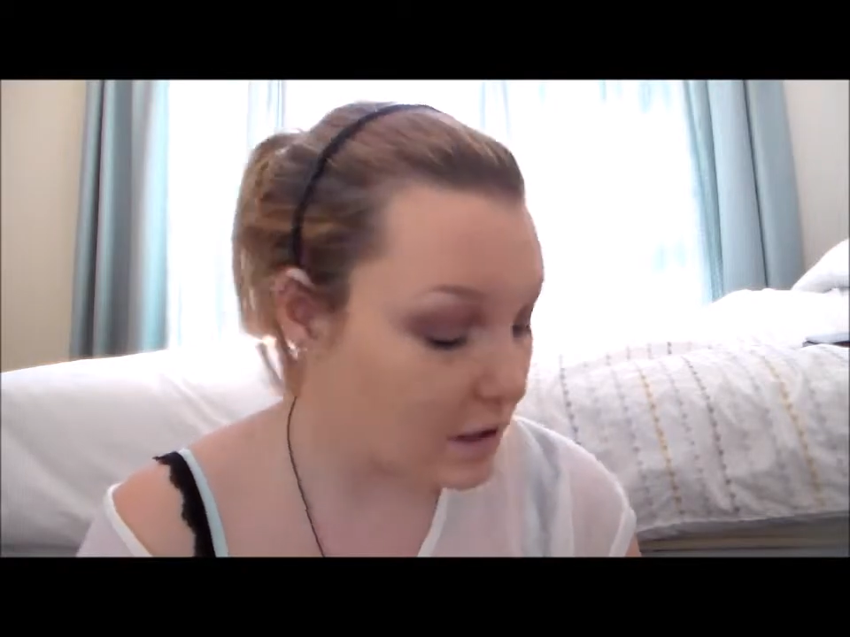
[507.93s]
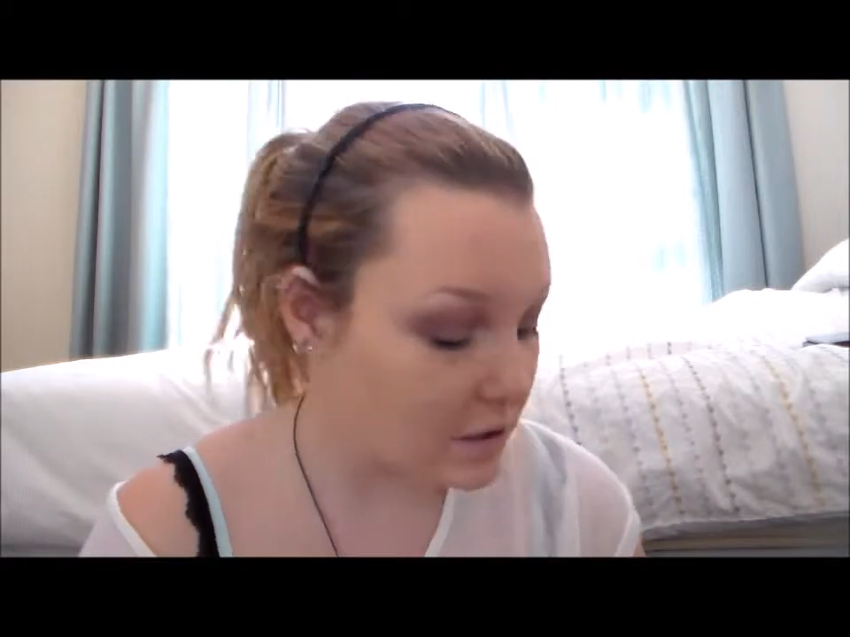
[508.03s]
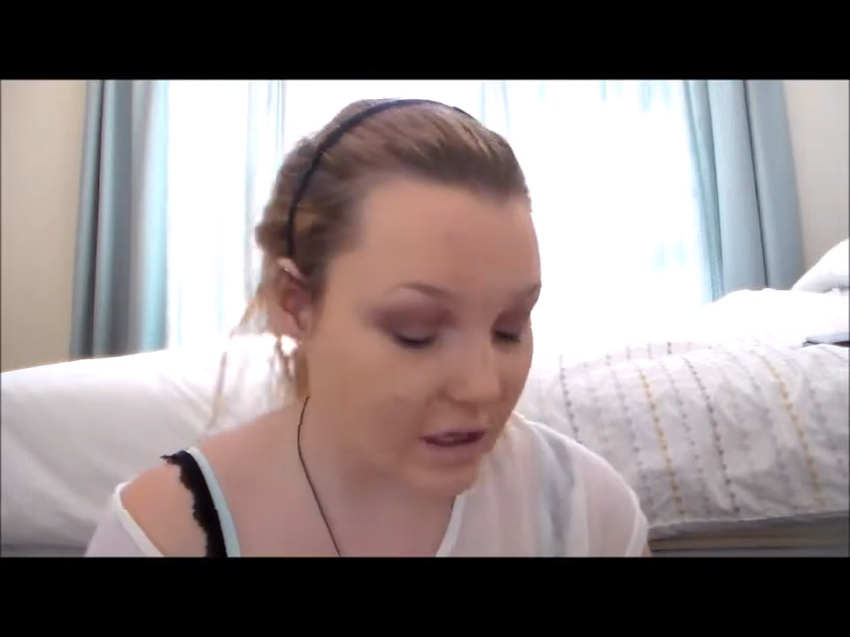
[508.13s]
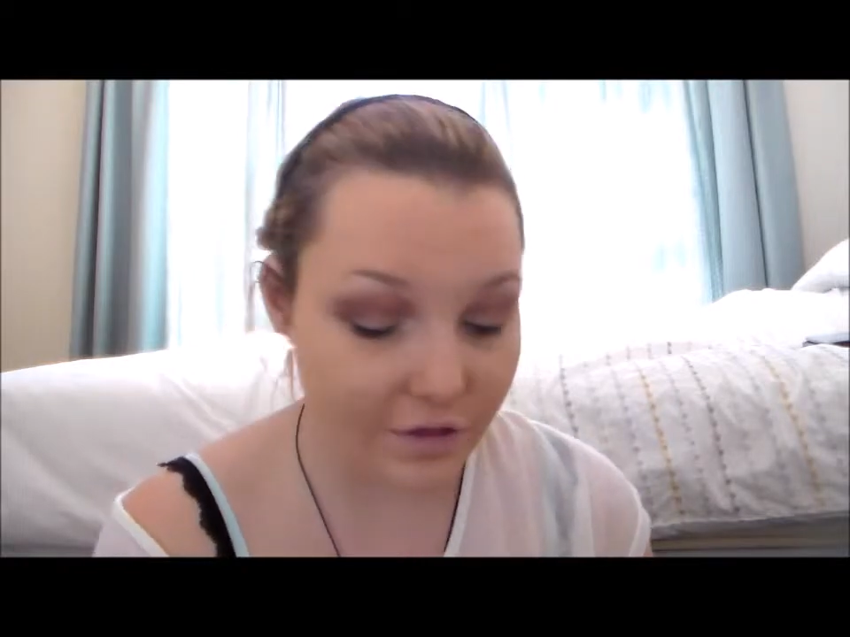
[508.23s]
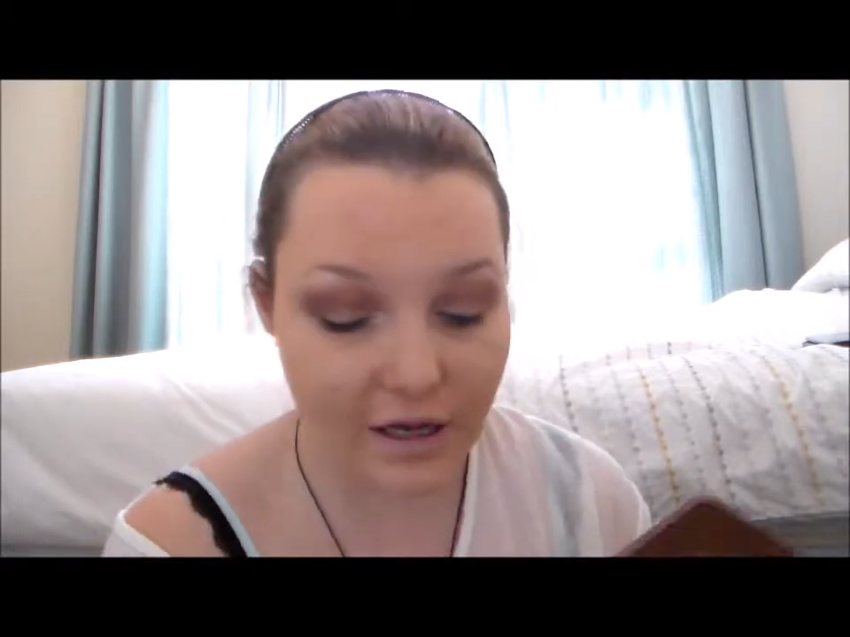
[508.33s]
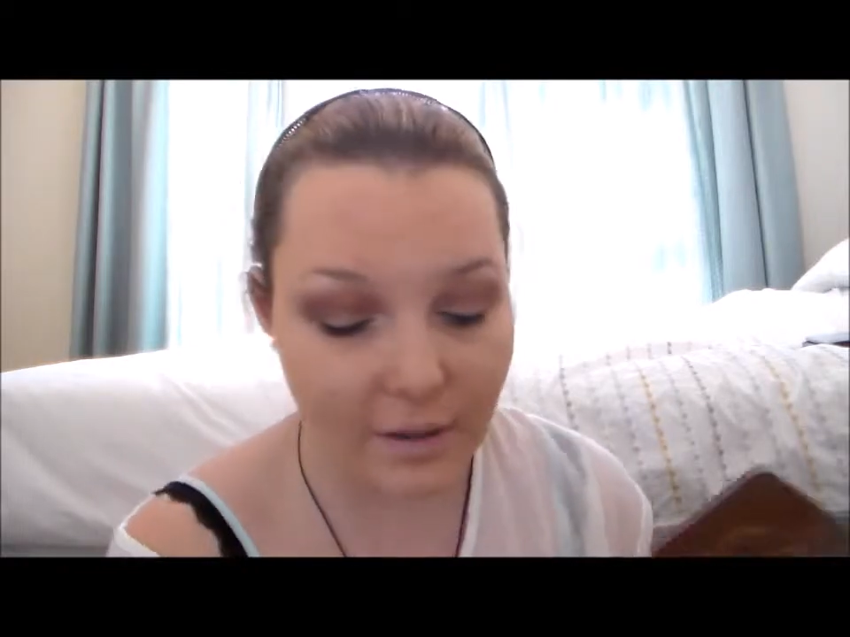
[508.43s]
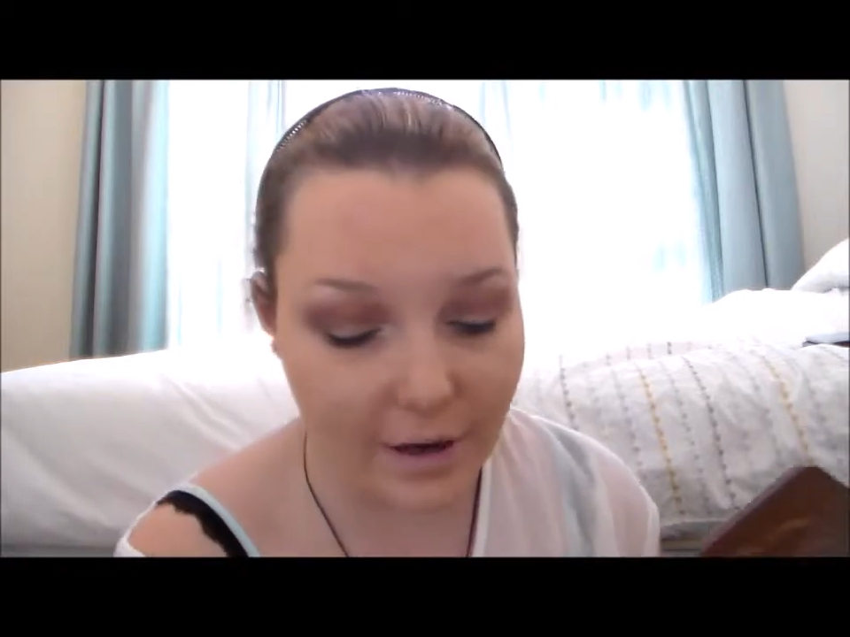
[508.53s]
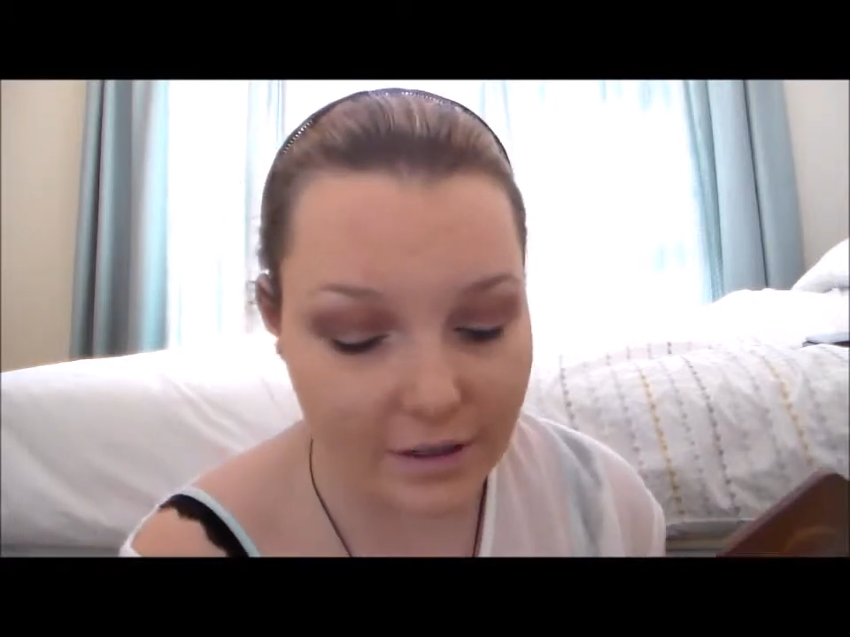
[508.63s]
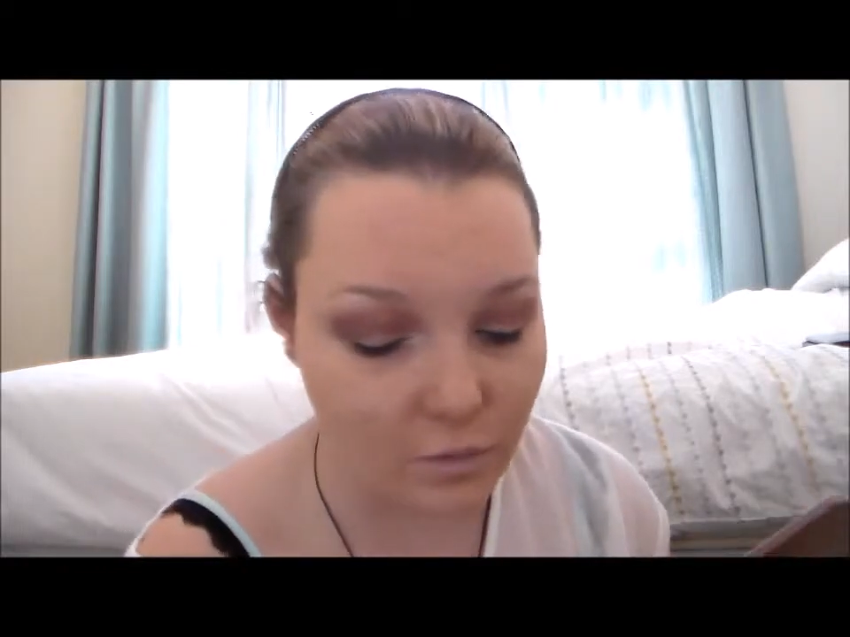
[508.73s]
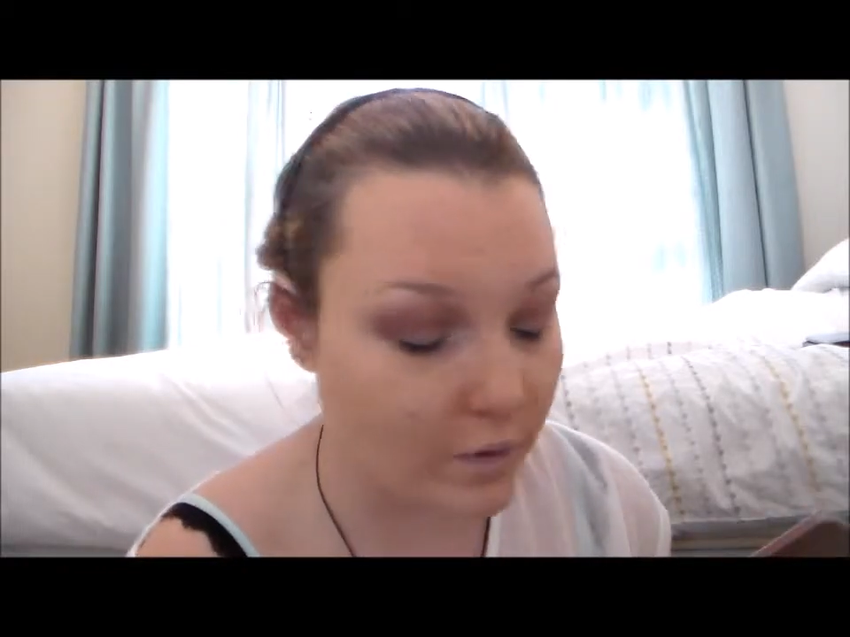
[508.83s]
So I think I
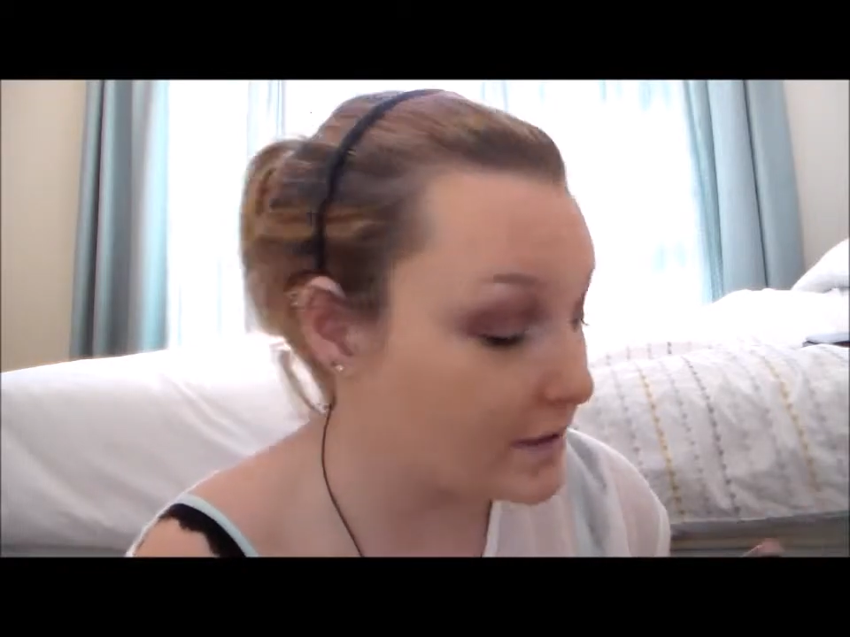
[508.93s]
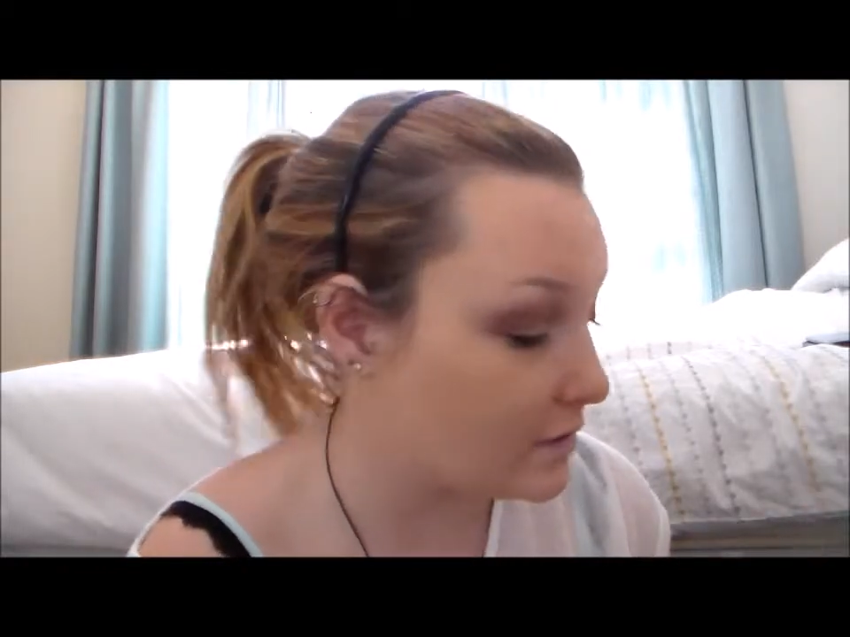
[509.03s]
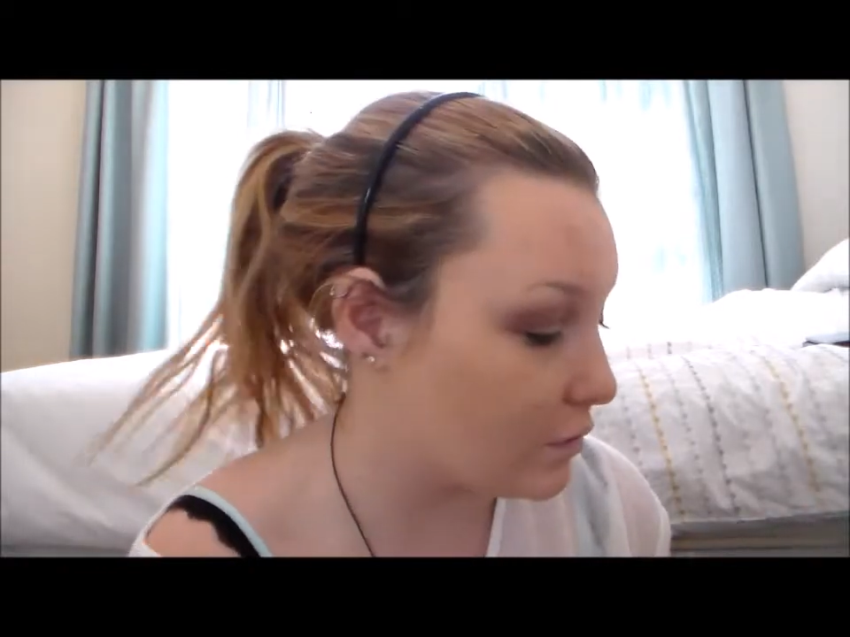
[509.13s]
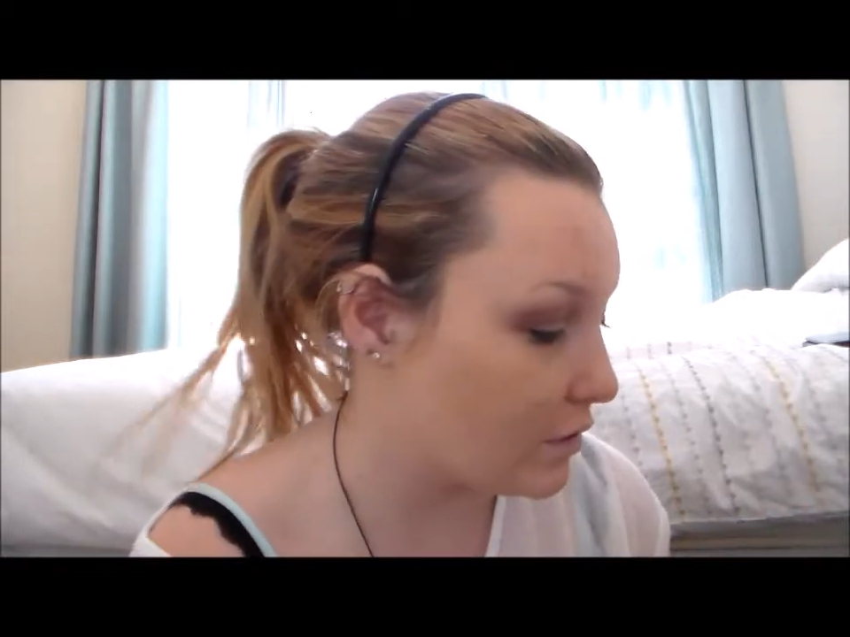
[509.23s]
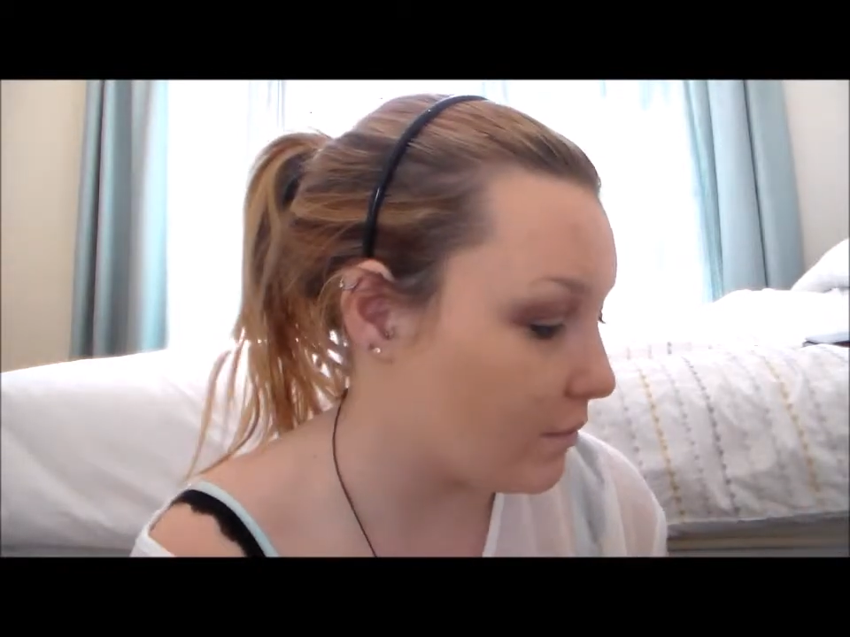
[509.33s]
might weight it with